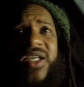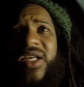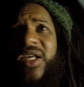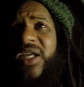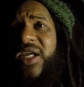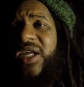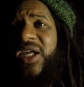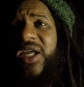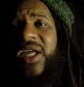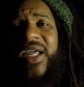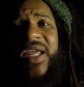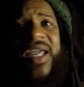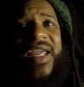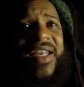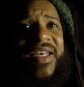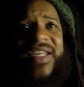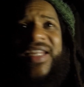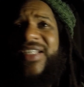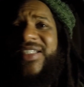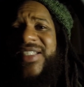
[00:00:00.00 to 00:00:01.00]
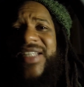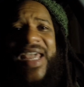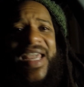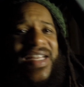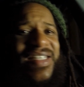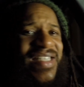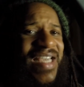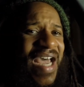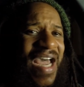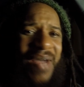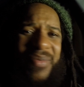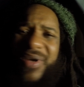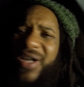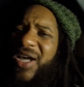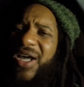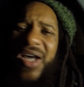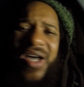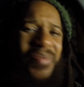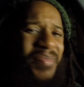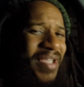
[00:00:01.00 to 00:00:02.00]
in this day and time
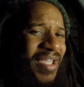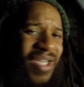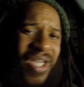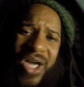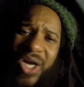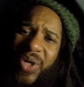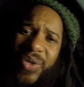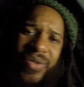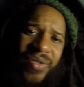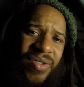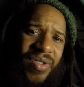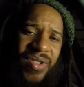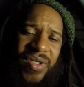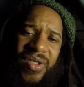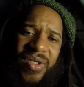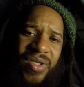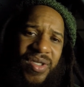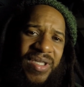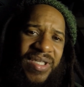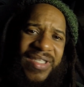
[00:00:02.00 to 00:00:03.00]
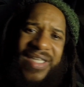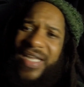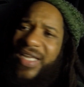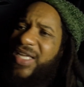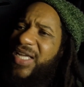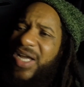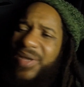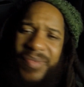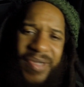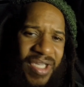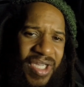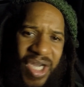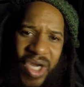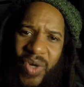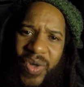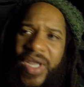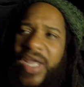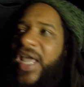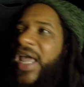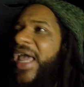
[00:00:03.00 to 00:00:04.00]
come and go. They come and
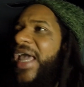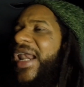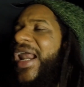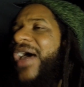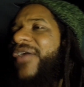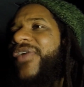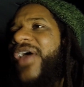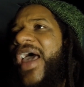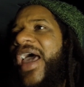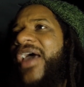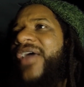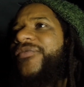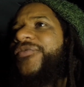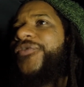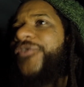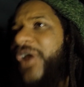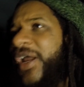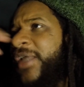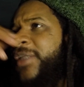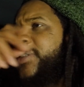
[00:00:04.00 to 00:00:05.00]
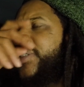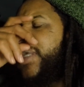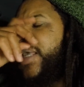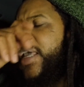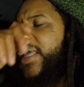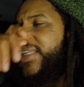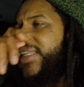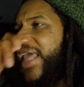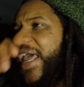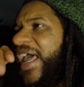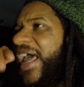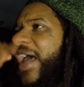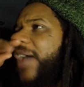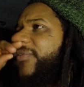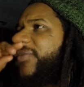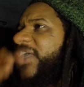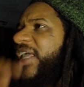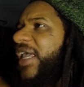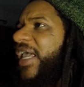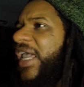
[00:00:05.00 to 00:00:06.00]
go. And I've had friends that
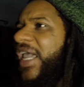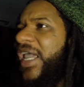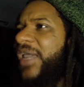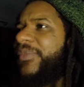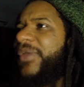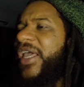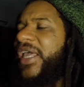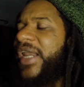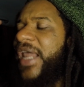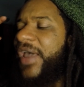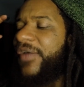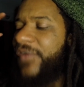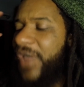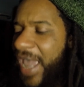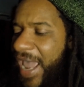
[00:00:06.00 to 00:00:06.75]
have came and have